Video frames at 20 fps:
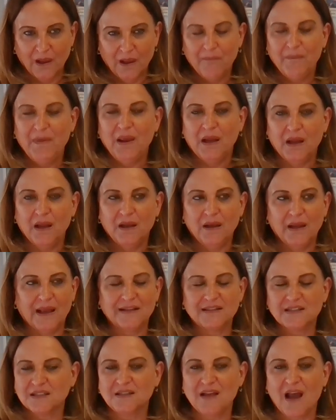Meaning
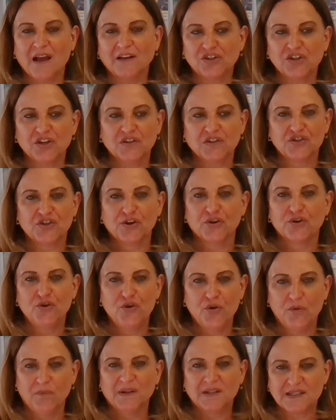it's not just your
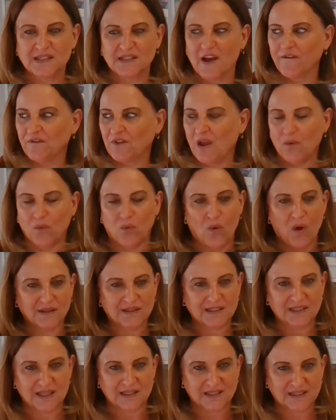human self that wants this.